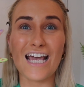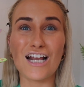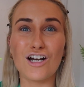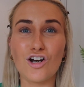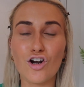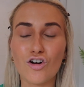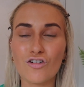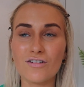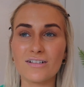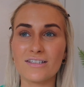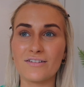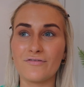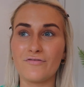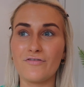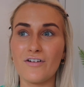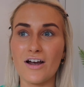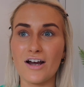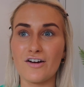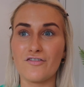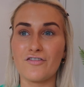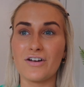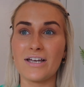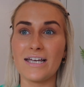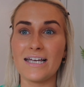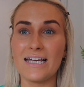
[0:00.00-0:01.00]
looks
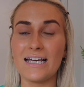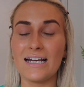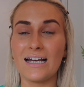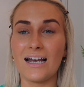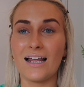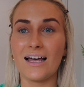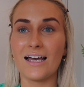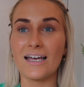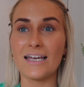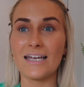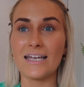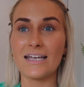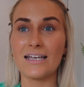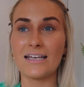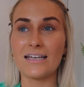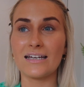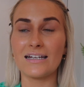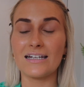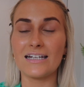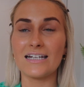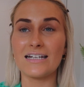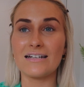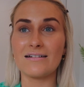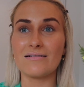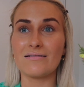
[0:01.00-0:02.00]
very like
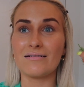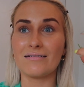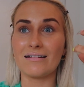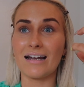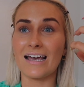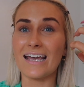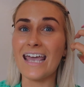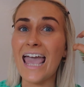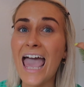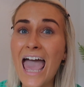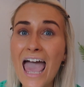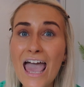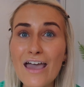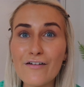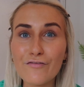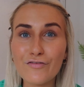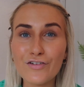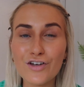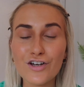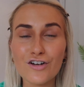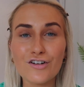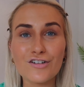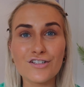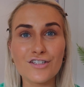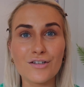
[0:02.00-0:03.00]

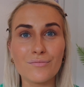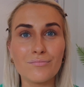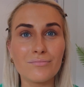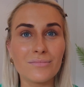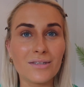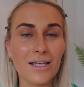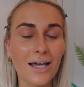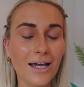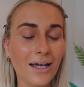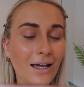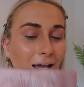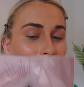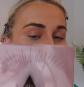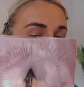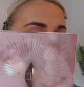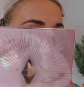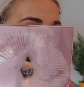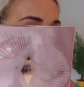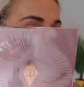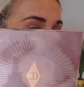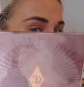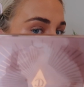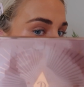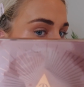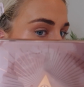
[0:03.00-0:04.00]
heavy or something.
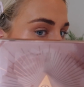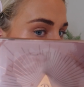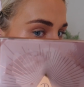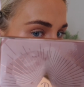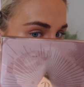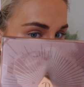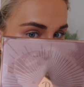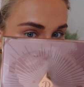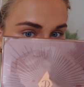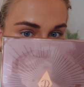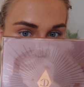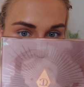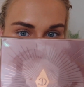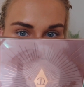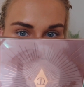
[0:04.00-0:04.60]
But this